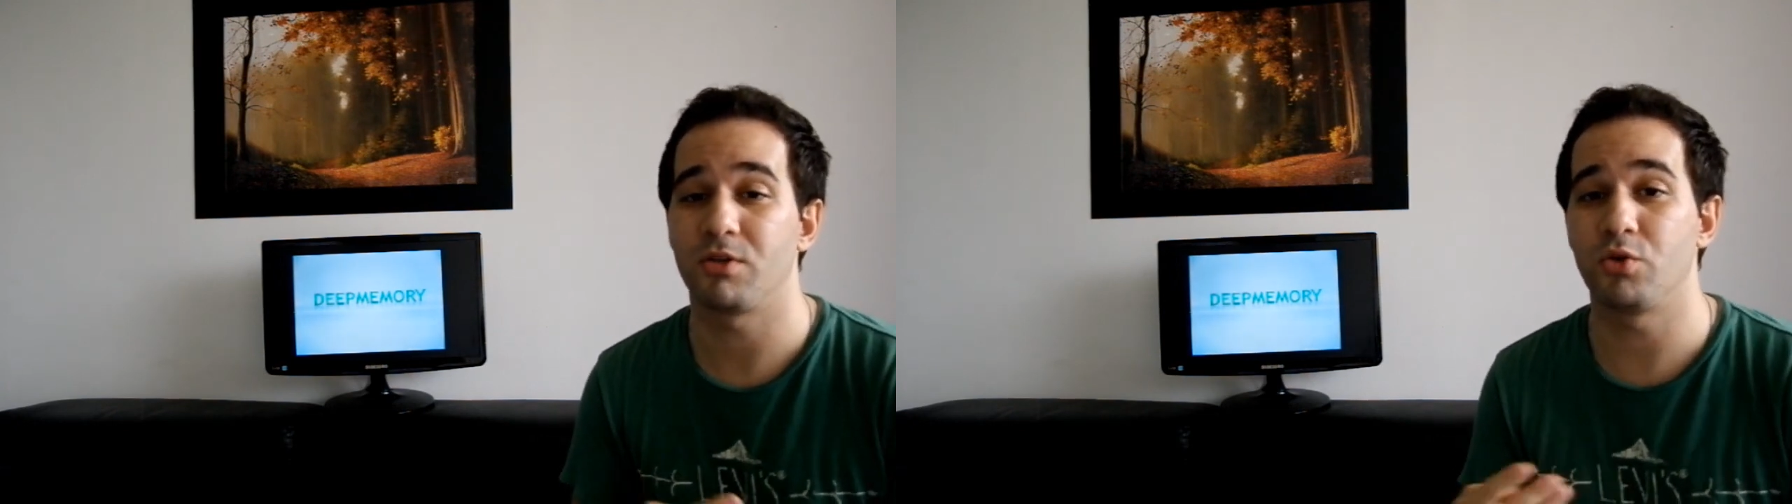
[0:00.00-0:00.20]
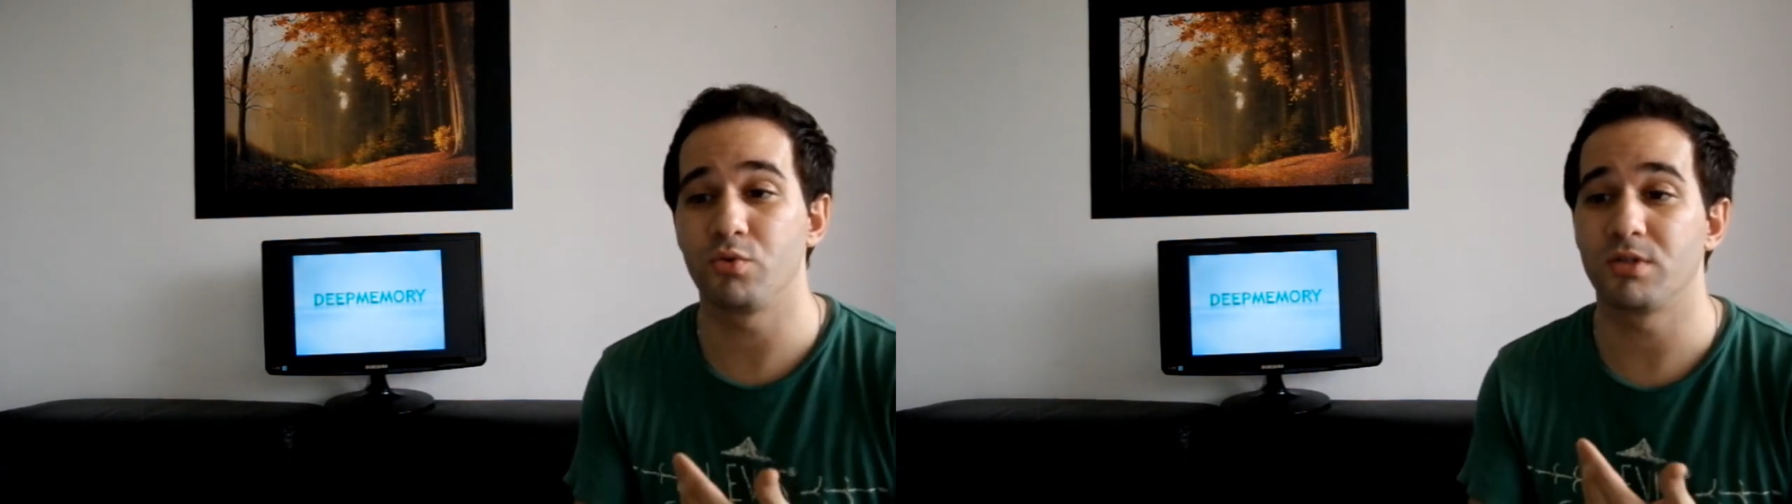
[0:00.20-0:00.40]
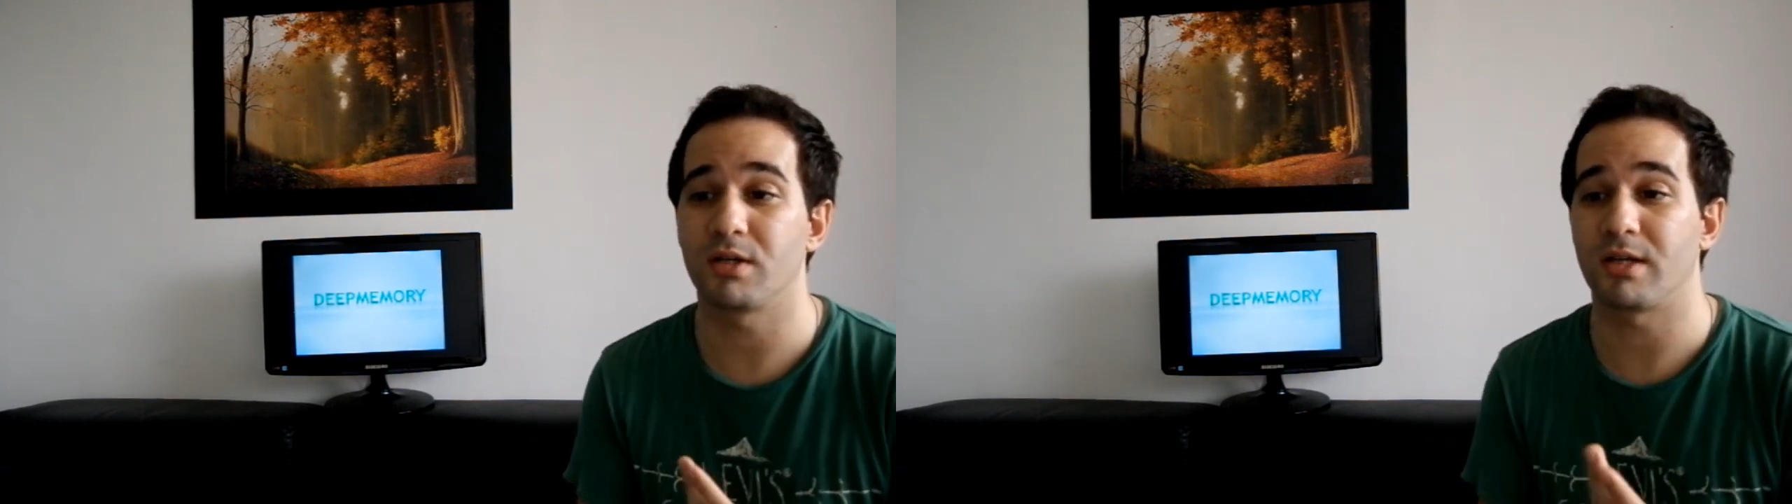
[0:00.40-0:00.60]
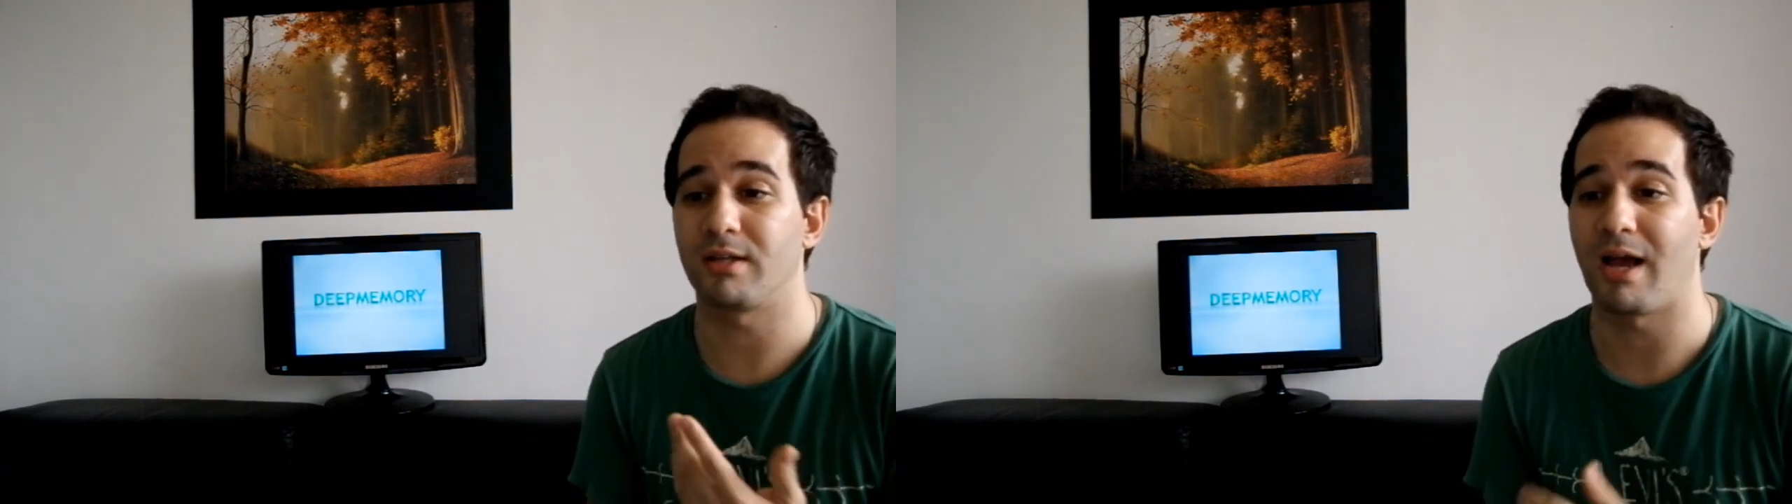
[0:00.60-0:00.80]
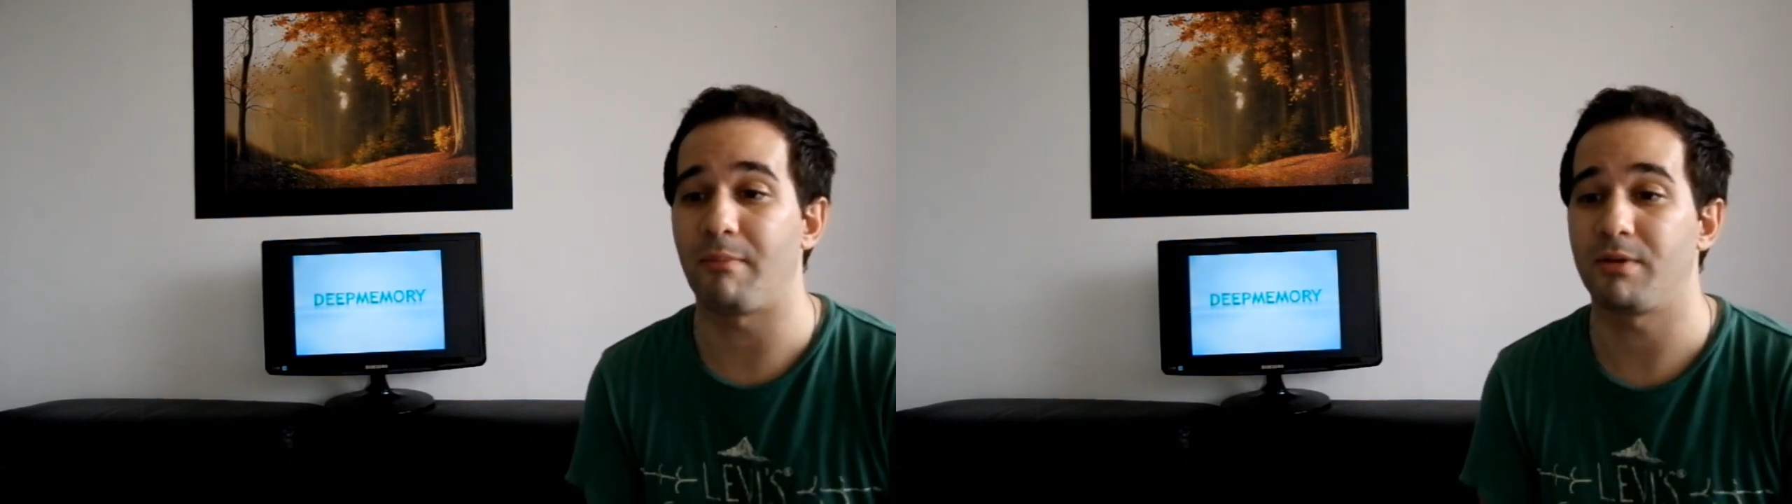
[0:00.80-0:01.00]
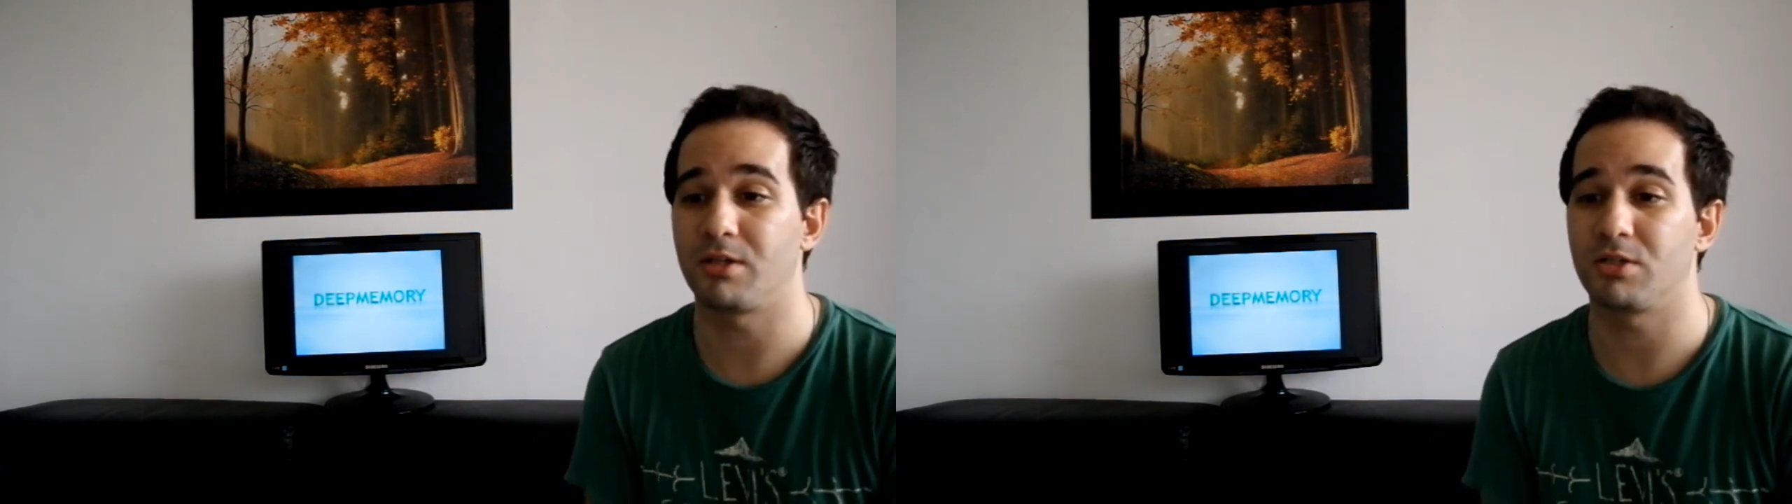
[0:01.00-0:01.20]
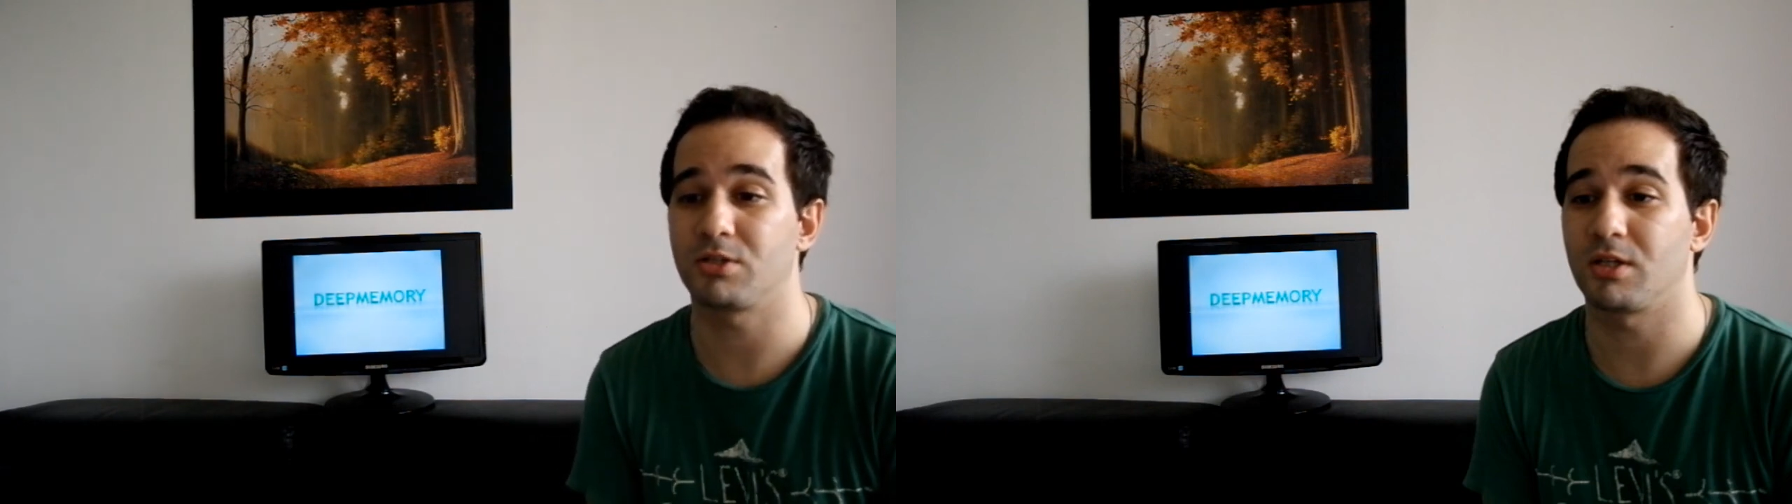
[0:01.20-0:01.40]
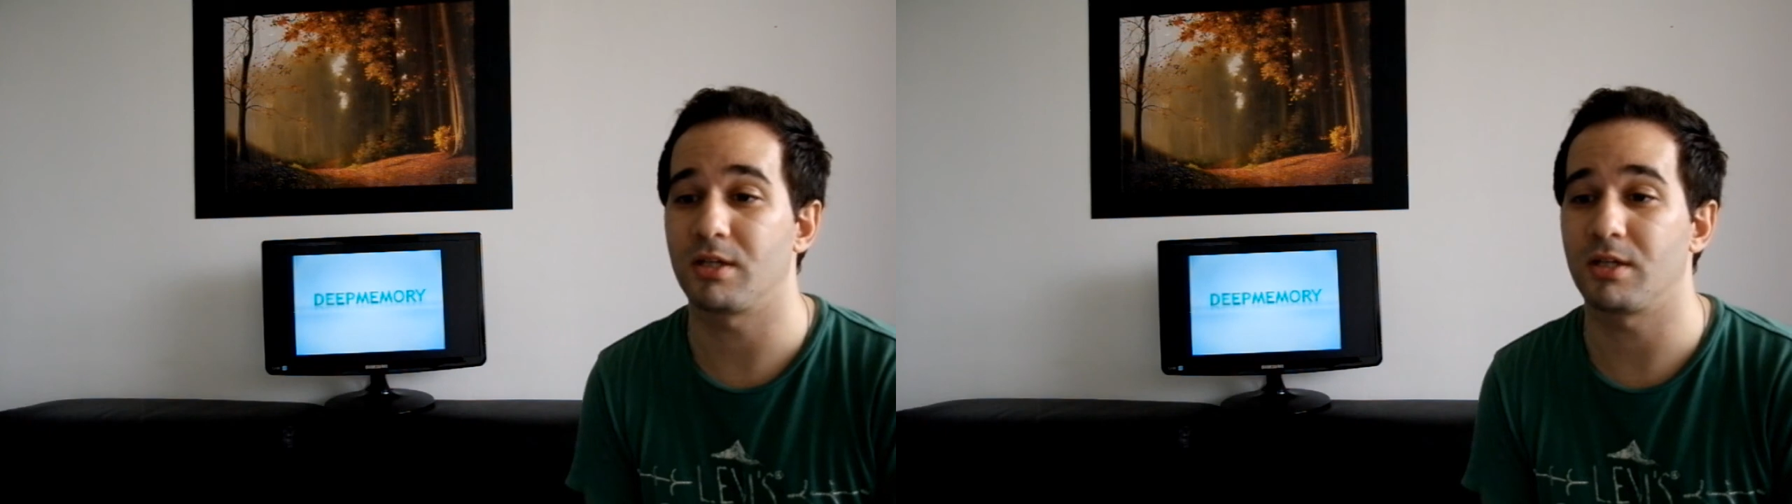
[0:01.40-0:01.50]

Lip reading: user and the application,